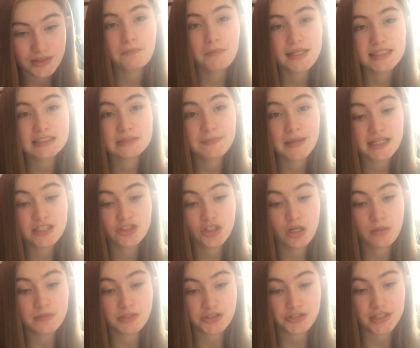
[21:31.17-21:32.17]
Mass
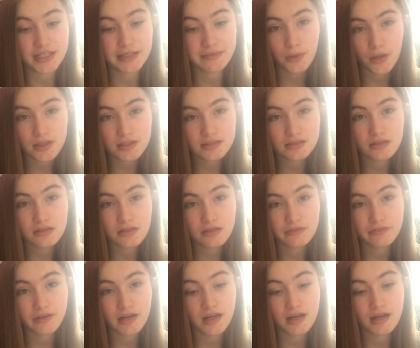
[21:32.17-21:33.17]
spectrometry. Points to look
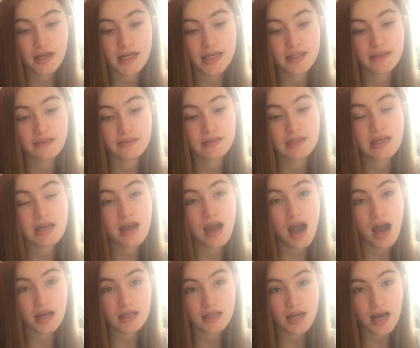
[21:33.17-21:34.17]
for in the
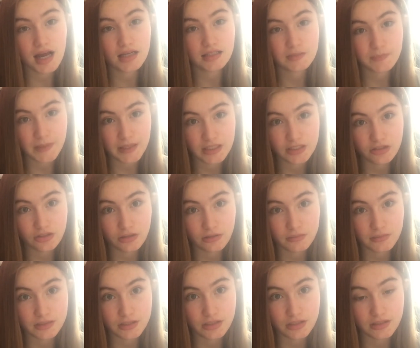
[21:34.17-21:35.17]
IR
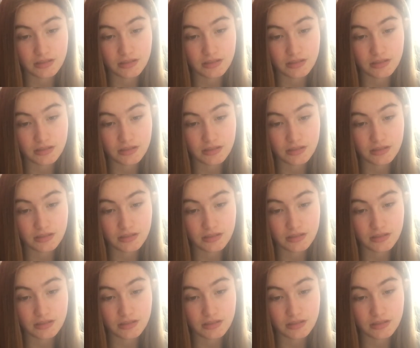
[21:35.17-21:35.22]
spectrometer.